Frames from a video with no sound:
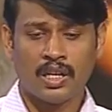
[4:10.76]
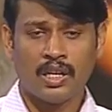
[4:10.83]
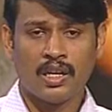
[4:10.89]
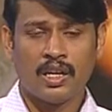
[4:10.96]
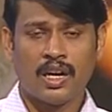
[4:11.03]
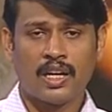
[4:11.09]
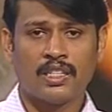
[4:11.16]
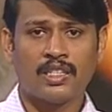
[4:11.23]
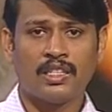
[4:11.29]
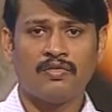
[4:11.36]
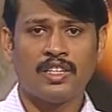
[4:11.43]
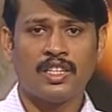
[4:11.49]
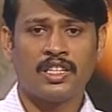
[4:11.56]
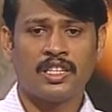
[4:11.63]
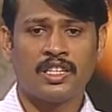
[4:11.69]
and then
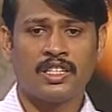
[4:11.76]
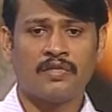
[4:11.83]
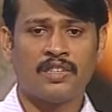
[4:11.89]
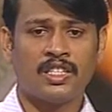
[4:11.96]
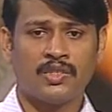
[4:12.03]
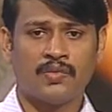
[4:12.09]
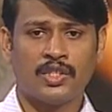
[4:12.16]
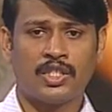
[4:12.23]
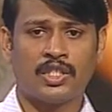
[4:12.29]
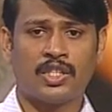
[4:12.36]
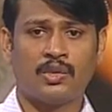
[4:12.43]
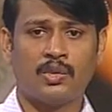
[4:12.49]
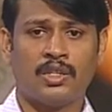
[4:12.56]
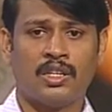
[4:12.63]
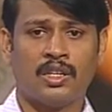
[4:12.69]
we need a device which
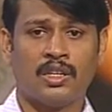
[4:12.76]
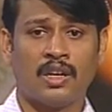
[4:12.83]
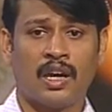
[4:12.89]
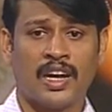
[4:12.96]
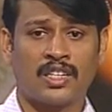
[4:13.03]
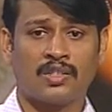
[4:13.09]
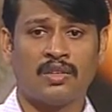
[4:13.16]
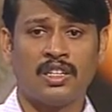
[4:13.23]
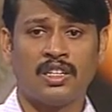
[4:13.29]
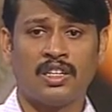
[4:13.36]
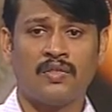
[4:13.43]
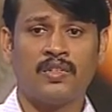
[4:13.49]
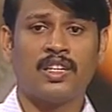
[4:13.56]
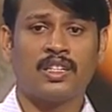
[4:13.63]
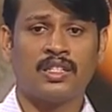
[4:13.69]
could actually
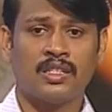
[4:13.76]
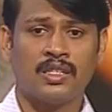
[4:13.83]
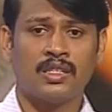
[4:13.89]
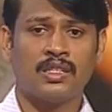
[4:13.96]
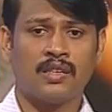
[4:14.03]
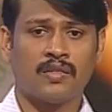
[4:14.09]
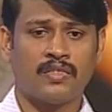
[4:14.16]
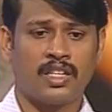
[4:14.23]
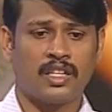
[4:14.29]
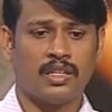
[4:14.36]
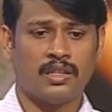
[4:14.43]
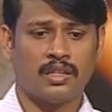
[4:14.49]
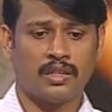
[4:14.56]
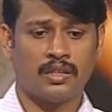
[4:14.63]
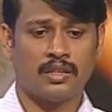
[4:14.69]
give the results of
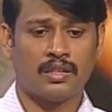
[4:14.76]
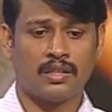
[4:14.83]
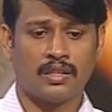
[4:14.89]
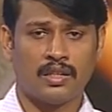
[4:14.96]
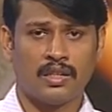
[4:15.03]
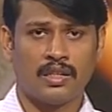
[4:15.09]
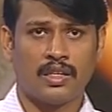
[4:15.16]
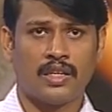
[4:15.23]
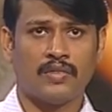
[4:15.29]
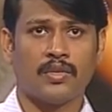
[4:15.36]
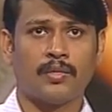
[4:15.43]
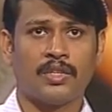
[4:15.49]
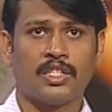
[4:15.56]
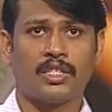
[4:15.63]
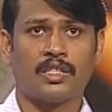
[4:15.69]
that
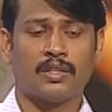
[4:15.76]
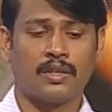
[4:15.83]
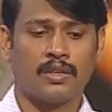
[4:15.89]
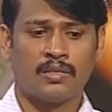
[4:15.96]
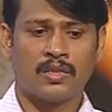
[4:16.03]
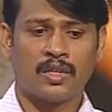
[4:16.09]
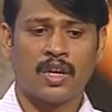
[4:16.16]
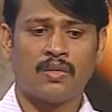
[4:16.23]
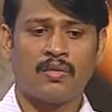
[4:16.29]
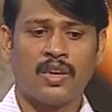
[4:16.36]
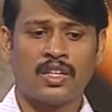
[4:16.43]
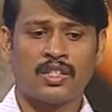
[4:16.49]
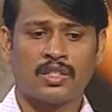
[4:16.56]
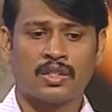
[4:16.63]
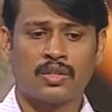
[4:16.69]
information. Now
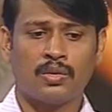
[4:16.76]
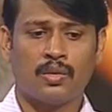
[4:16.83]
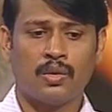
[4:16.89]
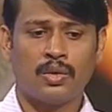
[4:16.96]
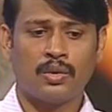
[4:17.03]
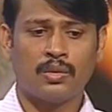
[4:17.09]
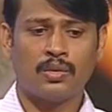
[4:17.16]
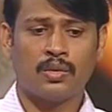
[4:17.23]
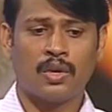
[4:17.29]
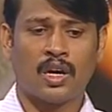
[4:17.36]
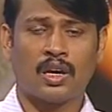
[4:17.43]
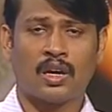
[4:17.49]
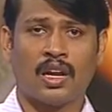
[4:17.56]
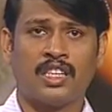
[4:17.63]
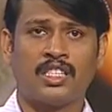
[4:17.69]
let's go to a
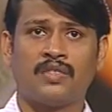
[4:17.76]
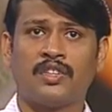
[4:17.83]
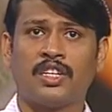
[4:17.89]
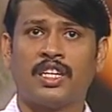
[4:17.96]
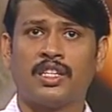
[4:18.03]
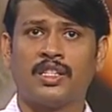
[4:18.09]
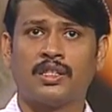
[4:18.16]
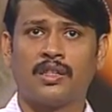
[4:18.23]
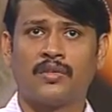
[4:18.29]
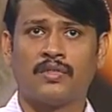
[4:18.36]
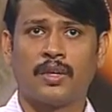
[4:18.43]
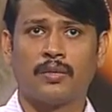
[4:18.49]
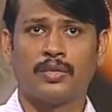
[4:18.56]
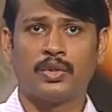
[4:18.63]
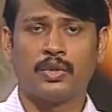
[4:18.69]
classification of
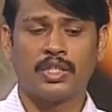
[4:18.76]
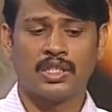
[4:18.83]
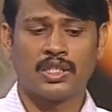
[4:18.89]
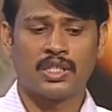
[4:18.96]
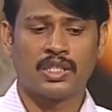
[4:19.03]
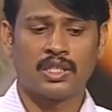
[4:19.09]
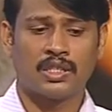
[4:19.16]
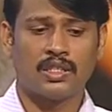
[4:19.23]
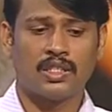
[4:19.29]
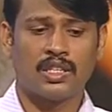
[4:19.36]
computers. There